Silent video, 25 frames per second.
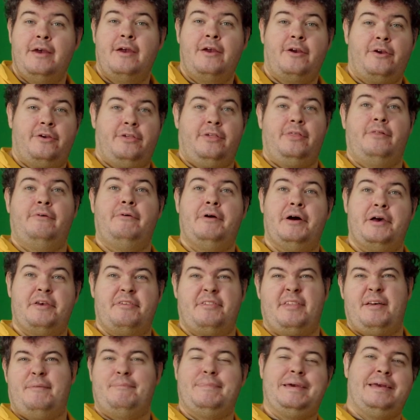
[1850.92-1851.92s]
because otherwise
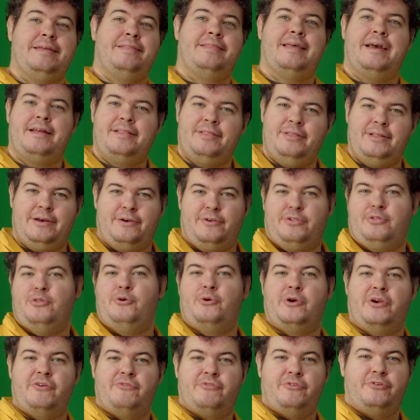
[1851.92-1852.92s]
they're
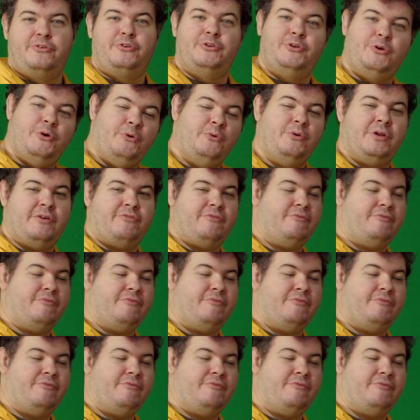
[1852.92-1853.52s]
looking for two different